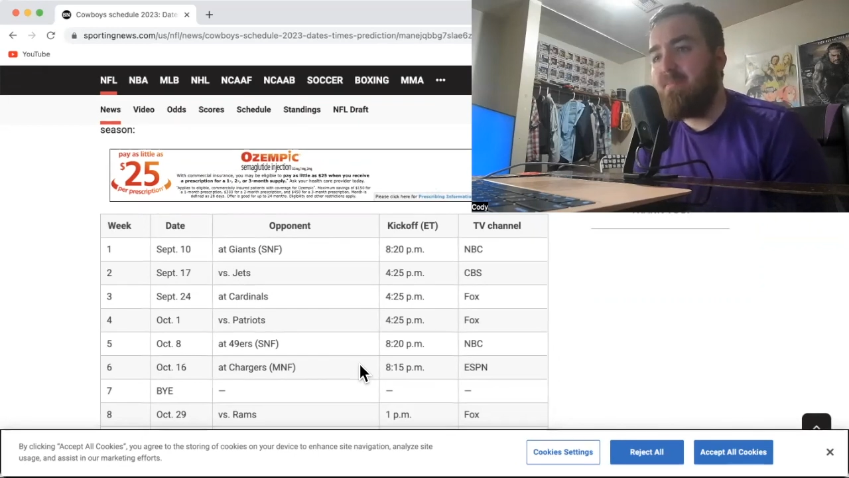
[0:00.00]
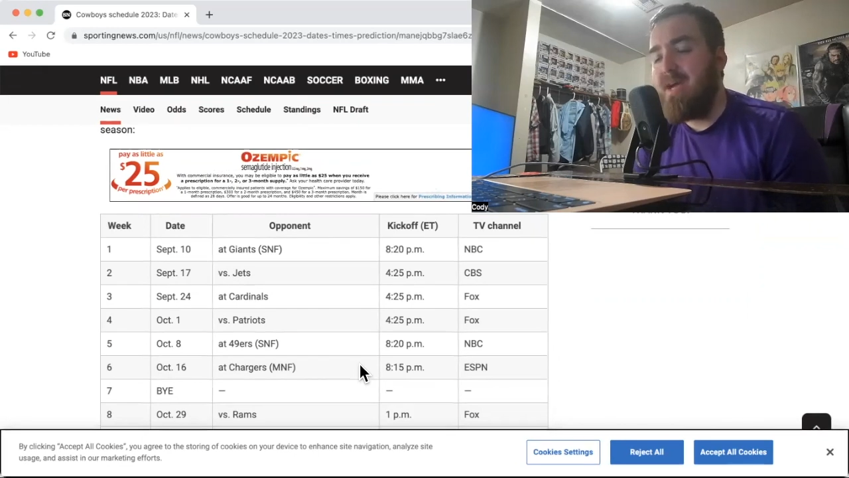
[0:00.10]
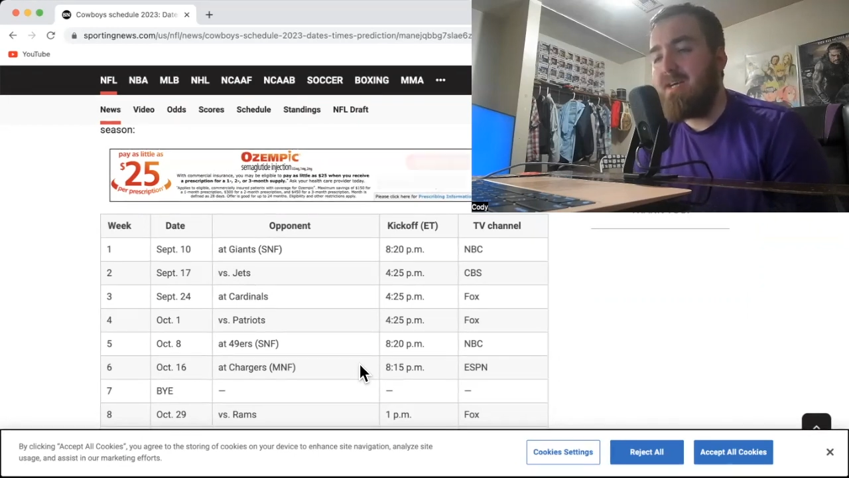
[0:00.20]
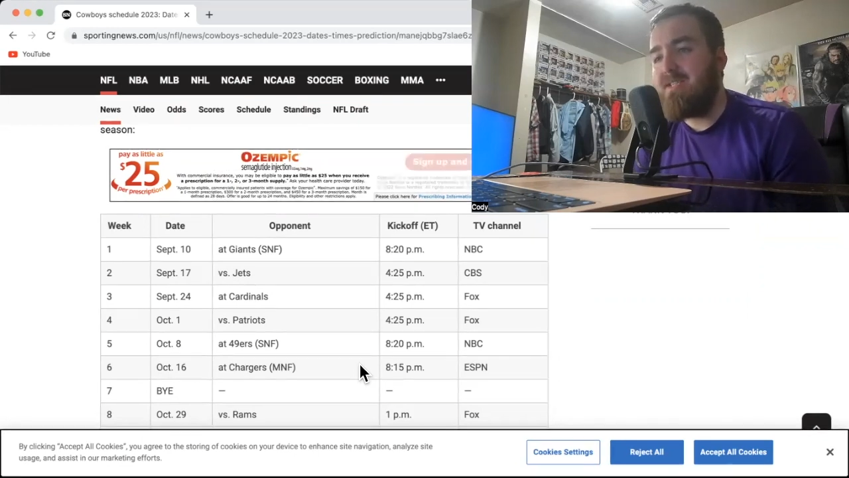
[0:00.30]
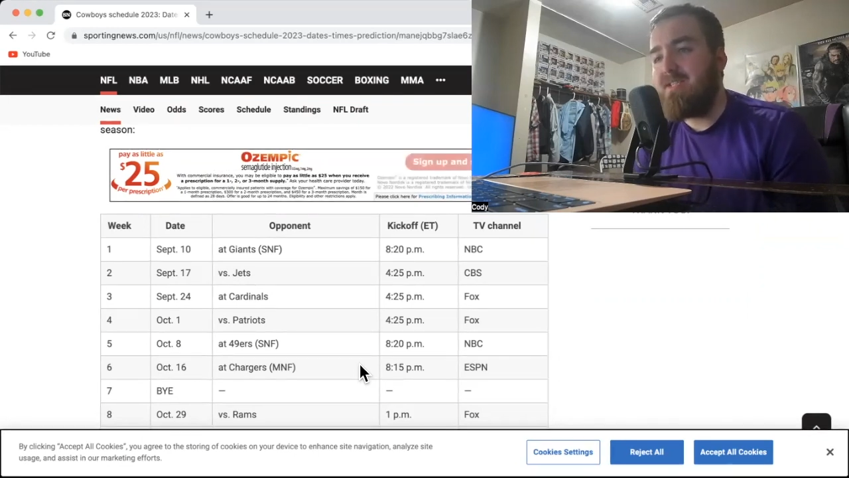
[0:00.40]

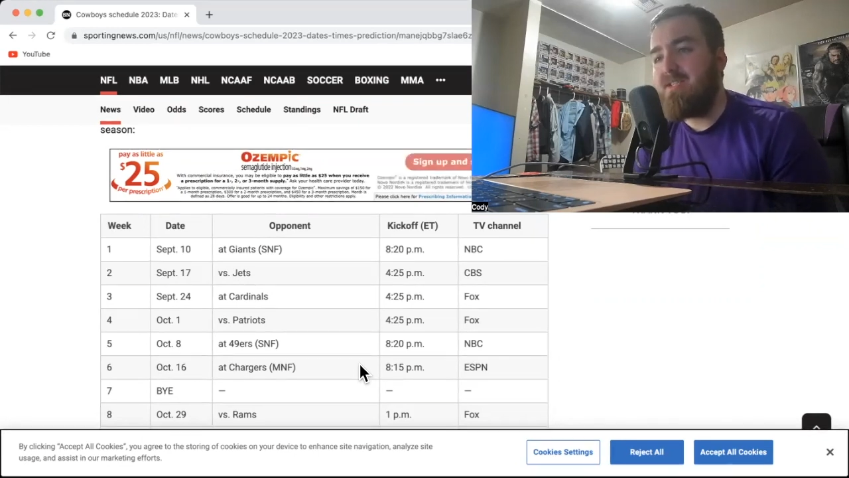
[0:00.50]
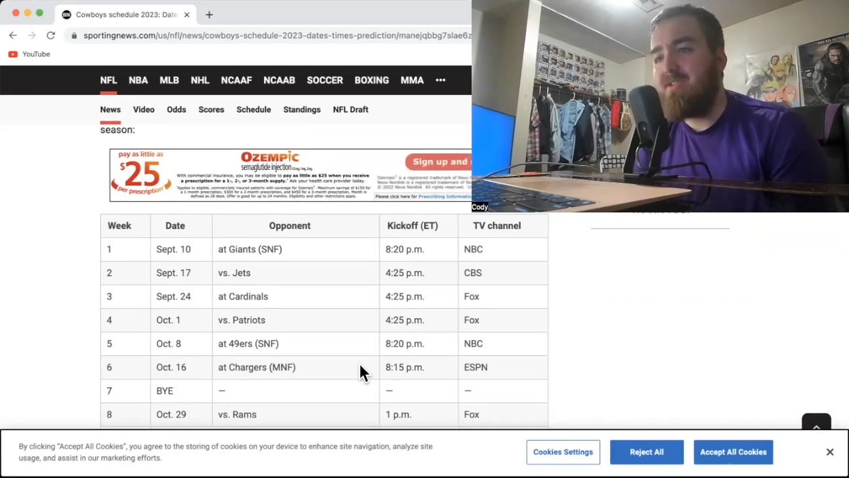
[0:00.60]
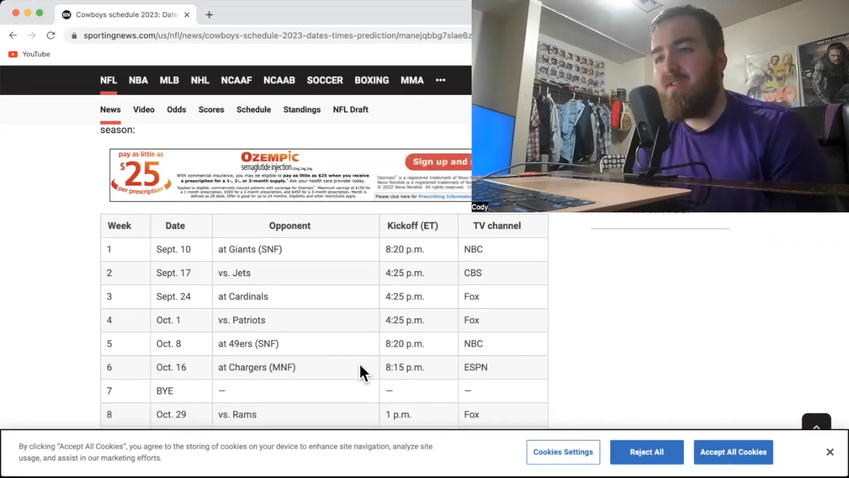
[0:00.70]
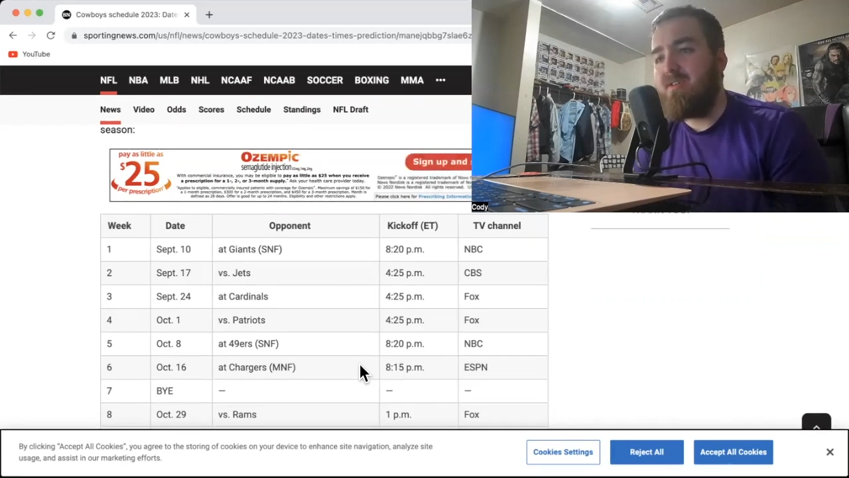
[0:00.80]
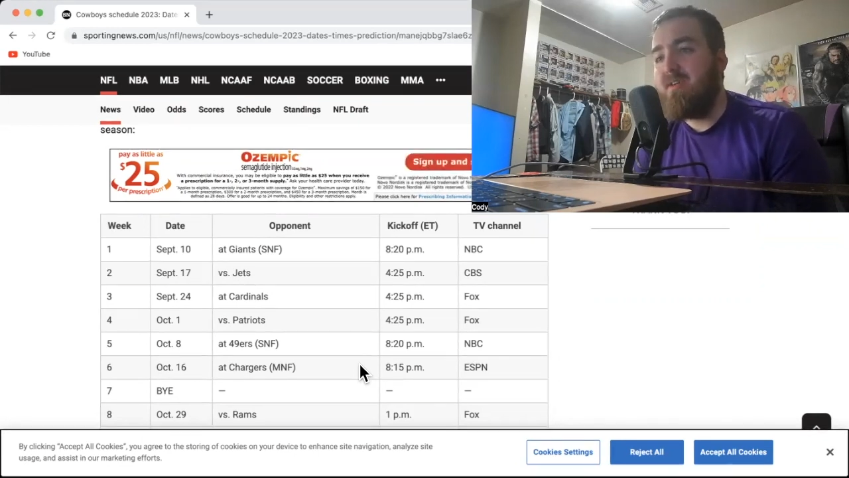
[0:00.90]
passes
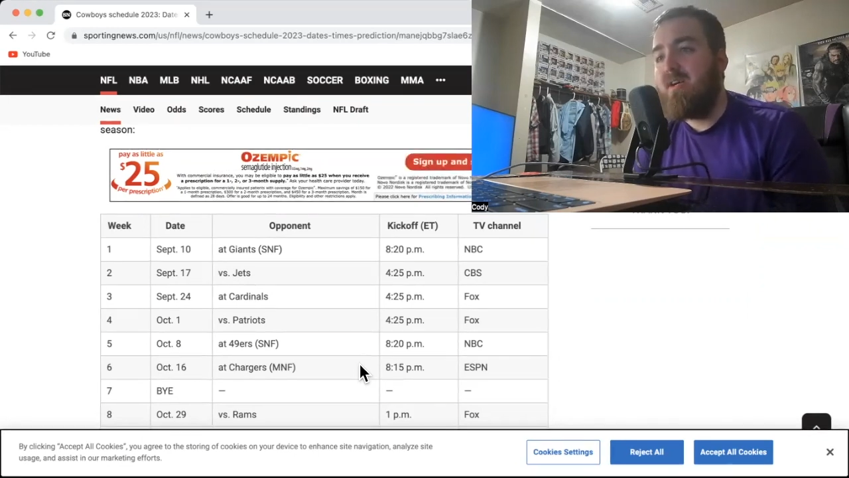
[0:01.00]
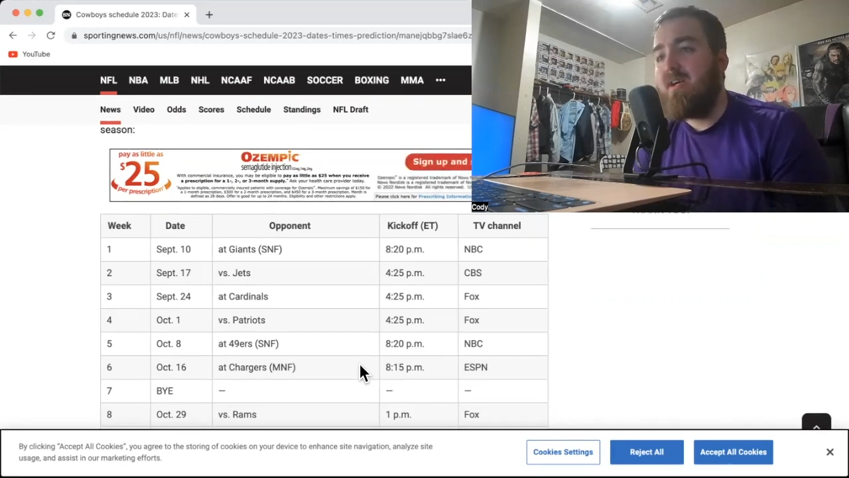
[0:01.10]
to